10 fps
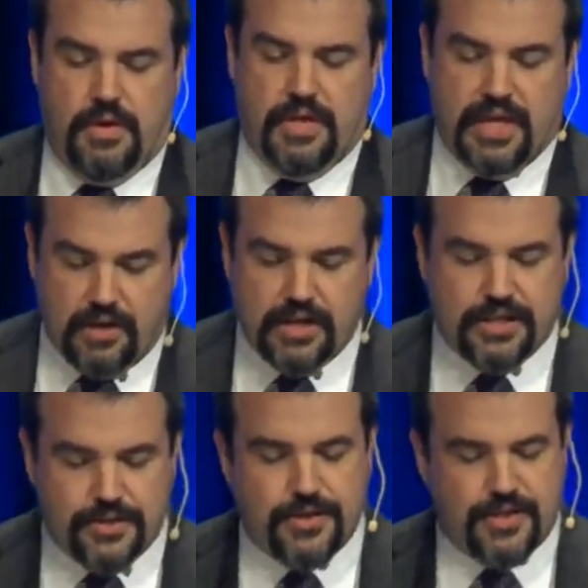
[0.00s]
Then on
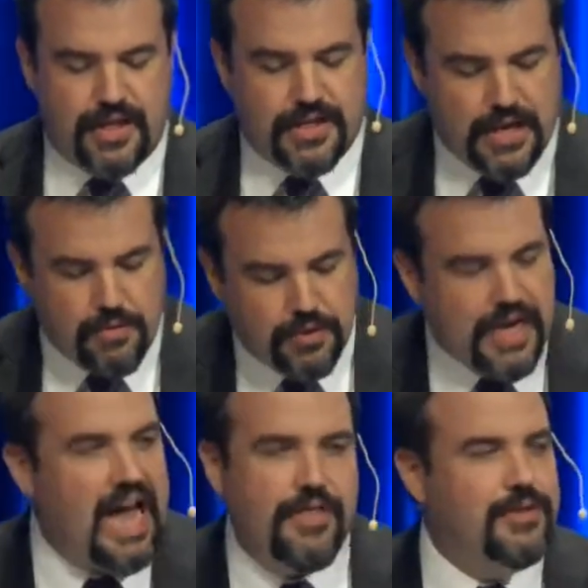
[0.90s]
Easter Sunday, we'll
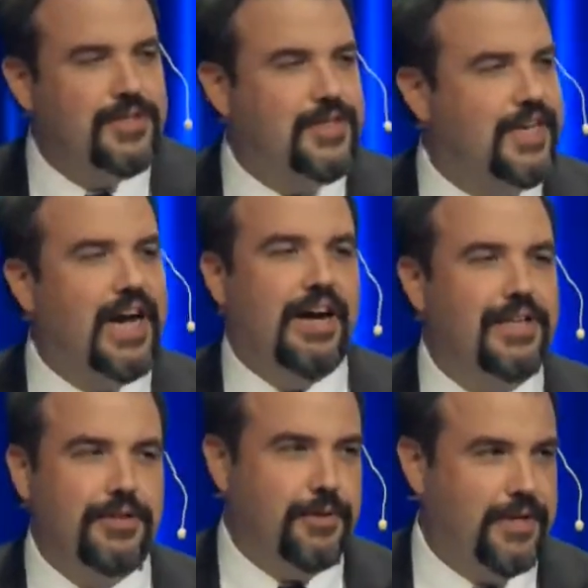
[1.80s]
gather to sing
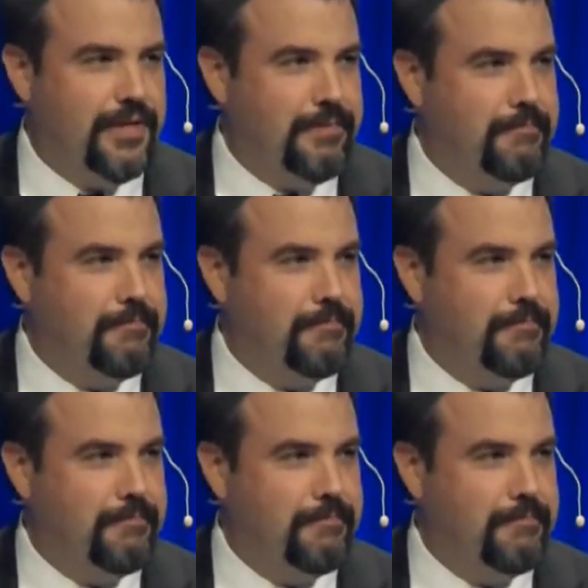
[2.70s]
hallelujah.